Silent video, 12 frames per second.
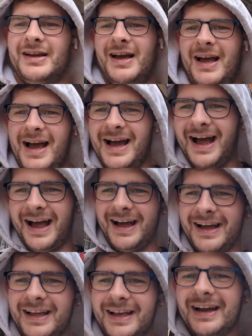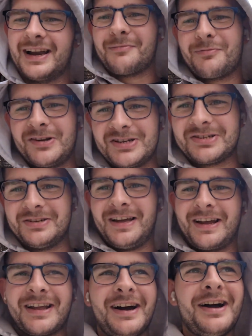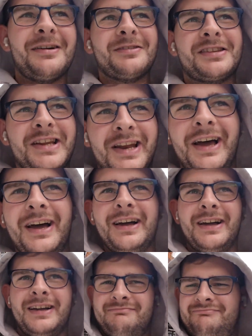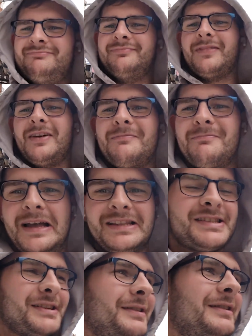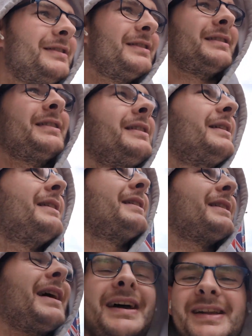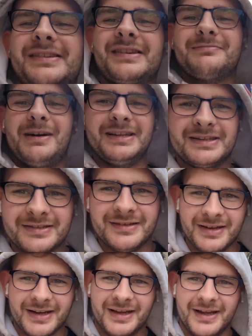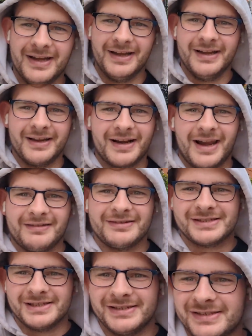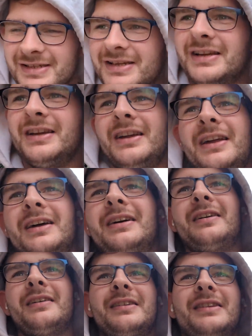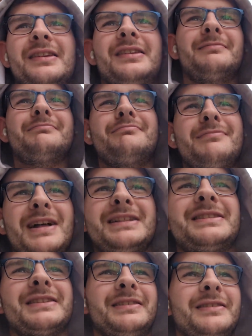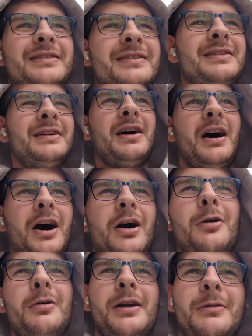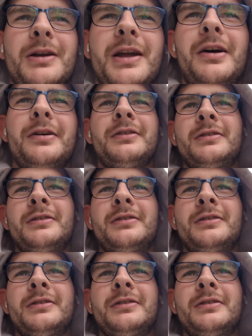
and I'm pretty sure that guy was in it. Mental. That is just mental. Look at it. Carriages. Mental. Oh, here we go.